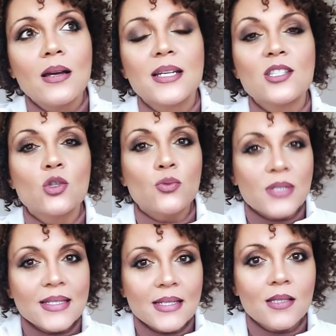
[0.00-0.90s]
is the
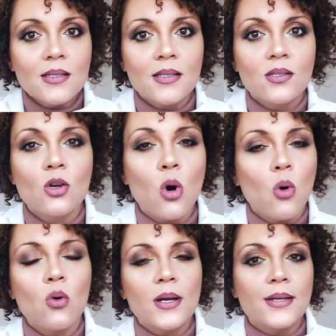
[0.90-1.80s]
reason this
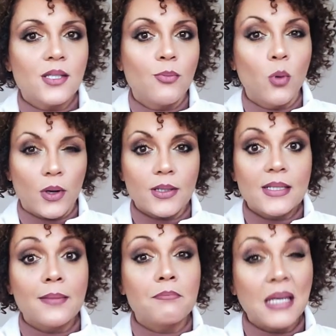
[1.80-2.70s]
goal is important
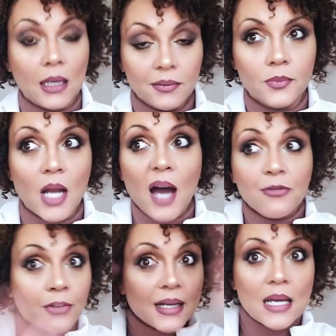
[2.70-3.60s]
to me?
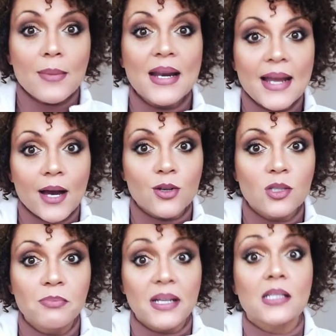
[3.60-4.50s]
Not for anybody
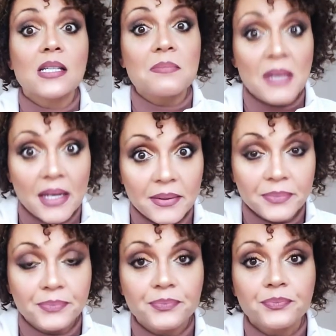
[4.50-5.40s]
else, but to me.
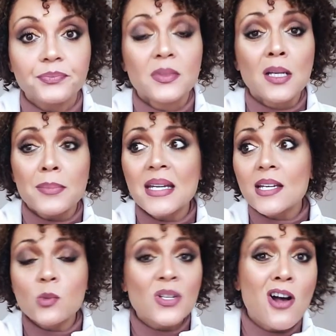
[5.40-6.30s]

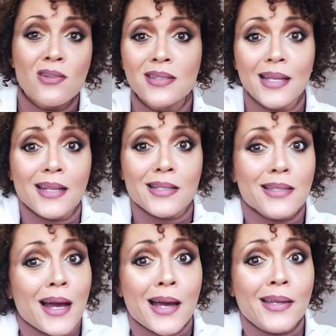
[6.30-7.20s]
Because when all is said and
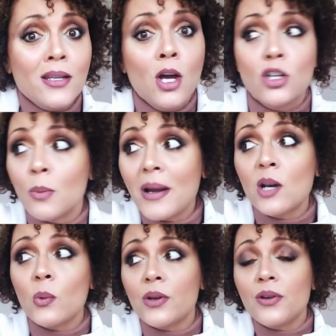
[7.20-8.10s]
done, no
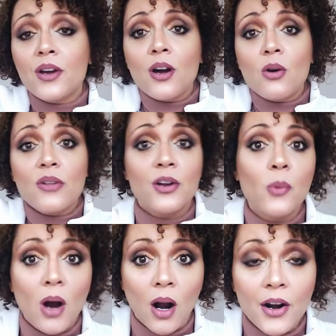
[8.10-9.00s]
matter where you go, there
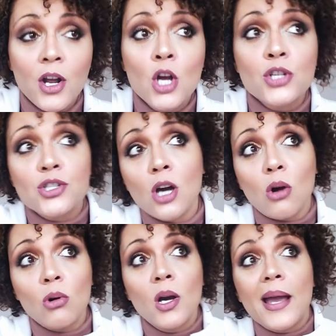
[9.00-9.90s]
you are. So
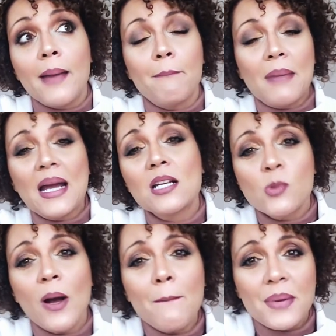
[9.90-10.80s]
it might
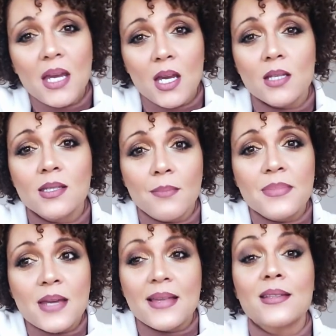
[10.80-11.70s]
as well be
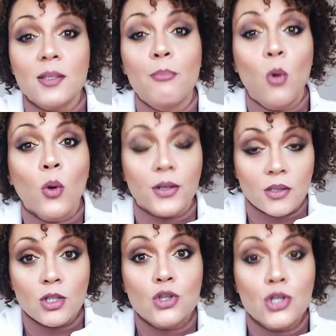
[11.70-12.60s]
something that's
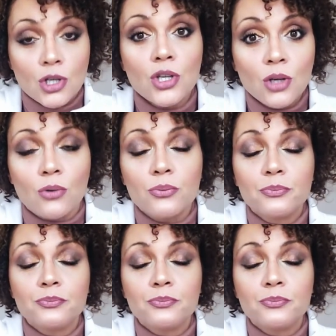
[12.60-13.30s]
important to you.